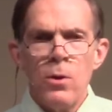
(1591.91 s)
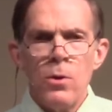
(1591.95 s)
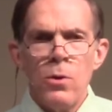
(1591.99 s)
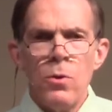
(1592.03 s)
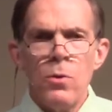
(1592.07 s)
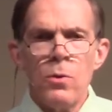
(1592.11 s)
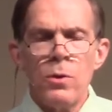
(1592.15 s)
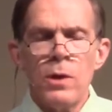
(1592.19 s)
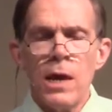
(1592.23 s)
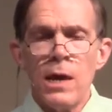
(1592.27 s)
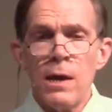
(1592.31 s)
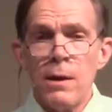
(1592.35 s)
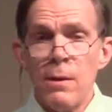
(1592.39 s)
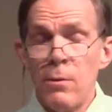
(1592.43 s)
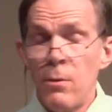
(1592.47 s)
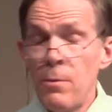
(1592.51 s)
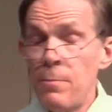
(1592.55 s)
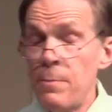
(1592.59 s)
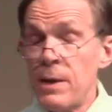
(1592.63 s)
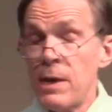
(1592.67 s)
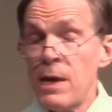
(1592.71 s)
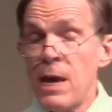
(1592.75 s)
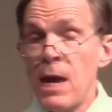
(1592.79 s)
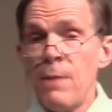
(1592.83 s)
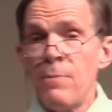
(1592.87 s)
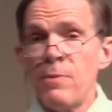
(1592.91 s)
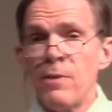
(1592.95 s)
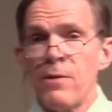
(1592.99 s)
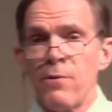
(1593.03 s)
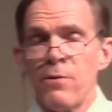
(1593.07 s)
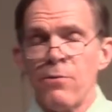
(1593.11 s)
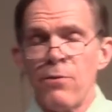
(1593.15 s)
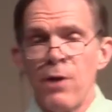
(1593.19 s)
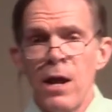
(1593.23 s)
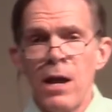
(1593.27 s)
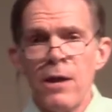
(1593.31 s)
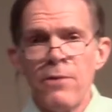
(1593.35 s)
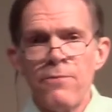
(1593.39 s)
who, who became the
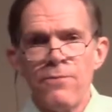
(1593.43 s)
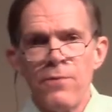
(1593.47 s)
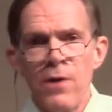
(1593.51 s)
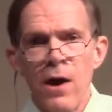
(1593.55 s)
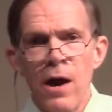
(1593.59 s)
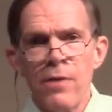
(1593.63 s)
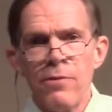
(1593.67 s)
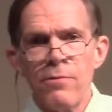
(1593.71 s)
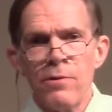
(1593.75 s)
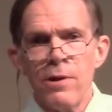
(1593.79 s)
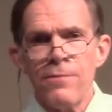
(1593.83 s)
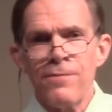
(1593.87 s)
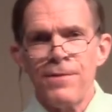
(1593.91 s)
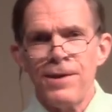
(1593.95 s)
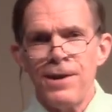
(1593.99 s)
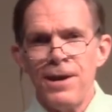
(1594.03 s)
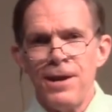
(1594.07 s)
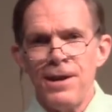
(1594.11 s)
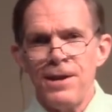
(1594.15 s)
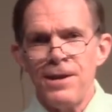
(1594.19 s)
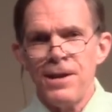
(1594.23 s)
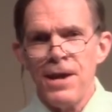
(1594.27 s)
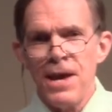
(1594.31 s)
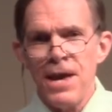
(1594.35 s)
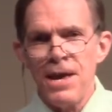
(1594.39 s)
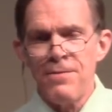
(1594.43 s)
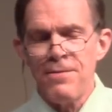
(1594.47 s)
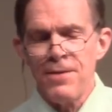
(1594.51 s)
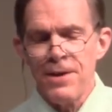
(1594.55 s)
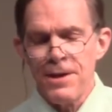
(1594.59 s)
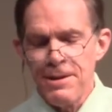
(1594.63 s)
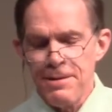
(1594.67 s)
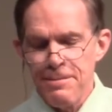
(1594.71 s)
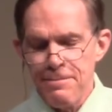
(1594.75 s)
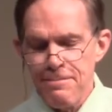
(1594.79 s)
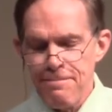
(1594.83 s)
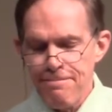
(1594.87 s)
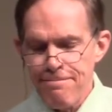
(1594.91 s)
grandfather of King David.